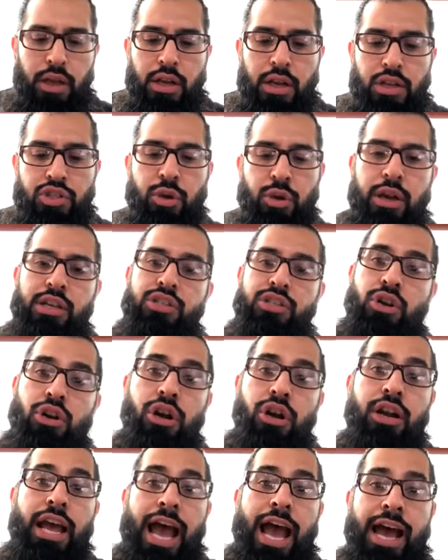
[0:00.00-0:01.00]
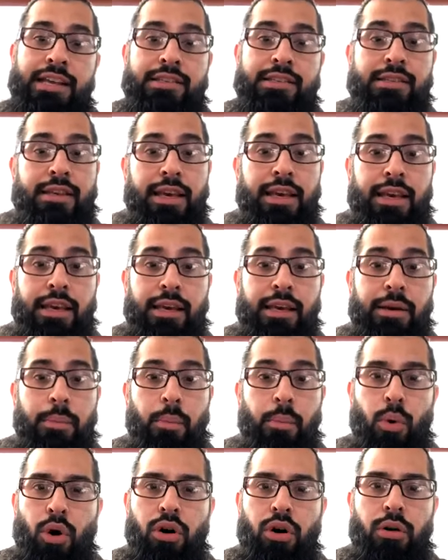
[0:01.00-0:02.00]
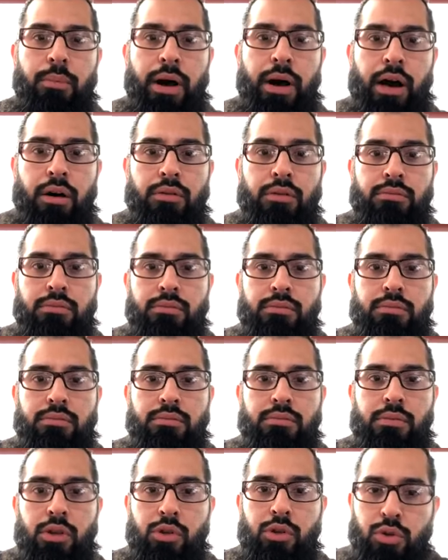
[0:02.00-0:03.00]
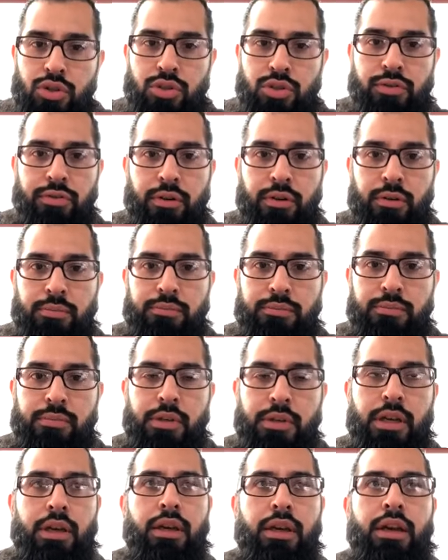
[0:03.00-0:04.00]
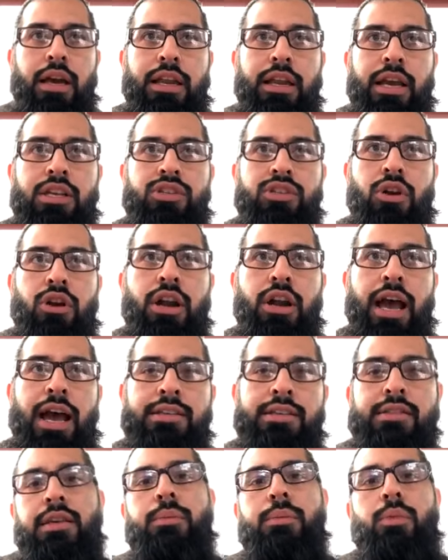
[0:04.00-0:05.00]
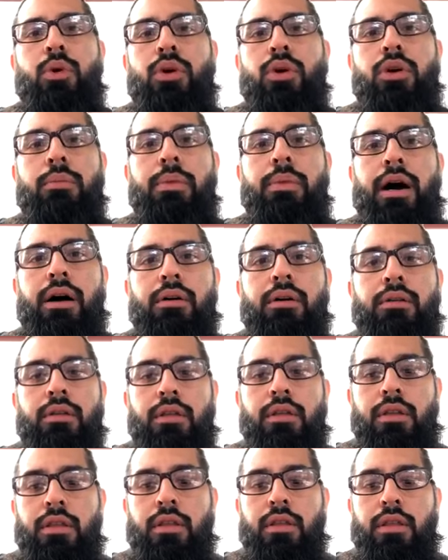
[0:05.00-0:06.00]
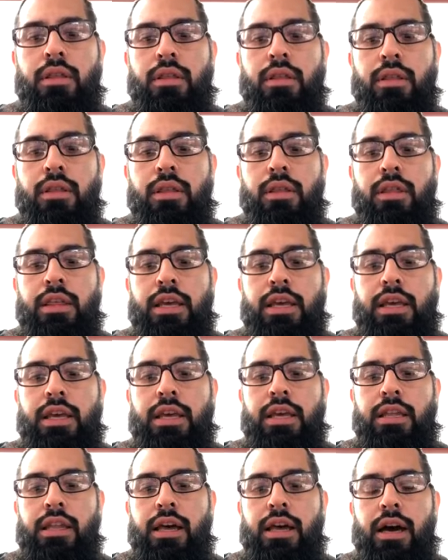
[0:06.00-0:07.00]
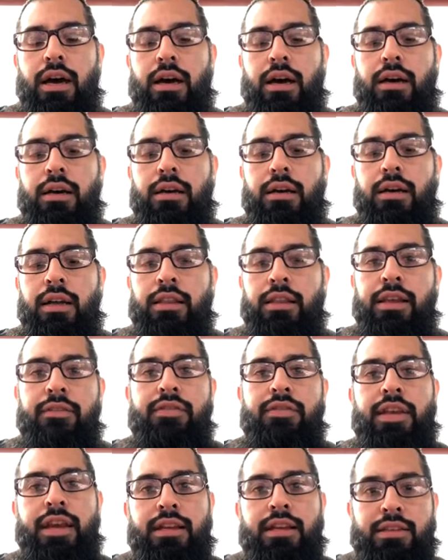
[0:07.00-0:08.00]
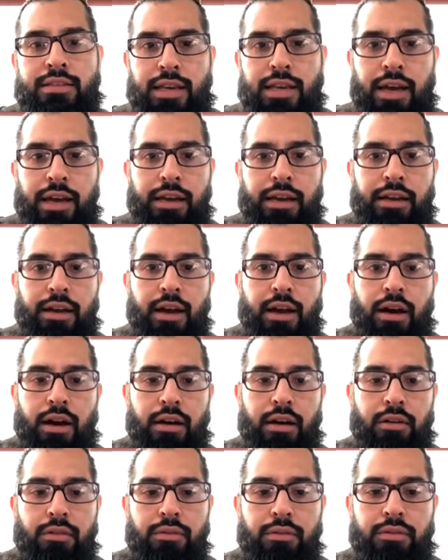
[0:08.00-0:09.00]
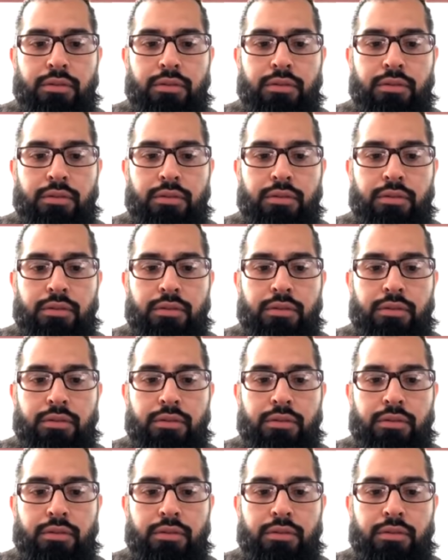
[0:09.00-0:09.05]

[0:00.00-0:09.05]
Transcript: So I started asking more about Lucifer, and I started asking more about the uh, left-hand side of